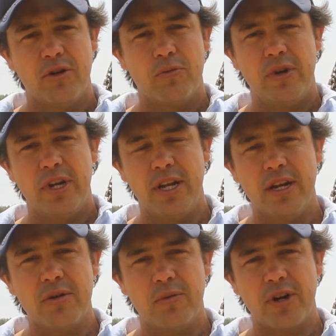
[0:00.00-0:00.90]
we
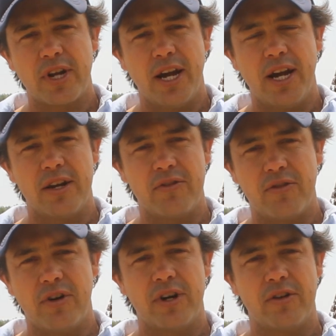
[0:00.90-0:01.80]
needed to work hard at
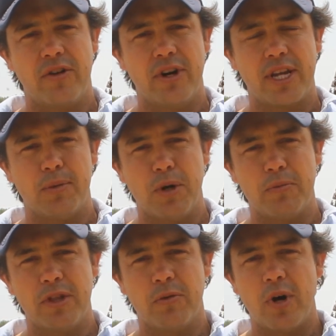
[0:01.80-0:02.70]
trying to come up
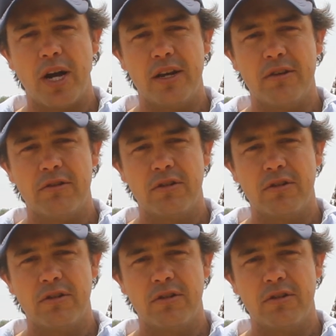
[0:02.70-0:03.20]
with a way to